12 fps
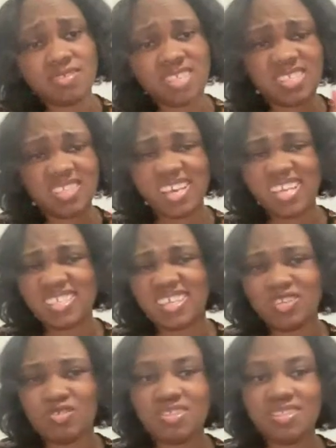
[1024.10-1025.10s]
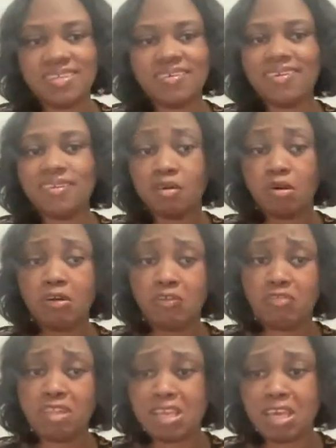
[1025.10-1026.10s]
just in case I do this again,
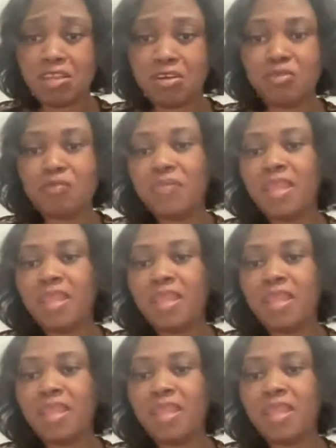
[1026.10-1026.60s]
hopefully I don't.